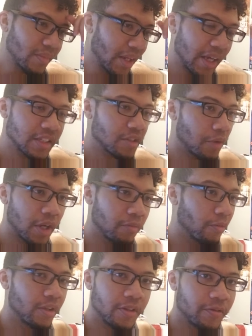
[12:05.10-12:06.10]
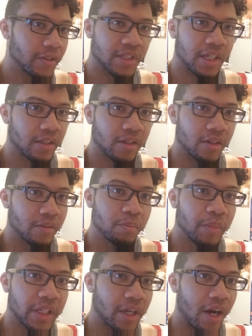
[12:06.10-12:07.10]
it's it really feels like uh,
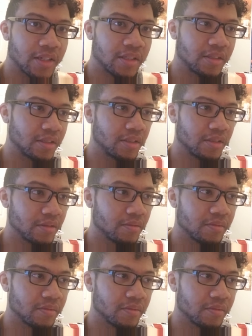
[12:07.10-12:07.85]
Mikasa's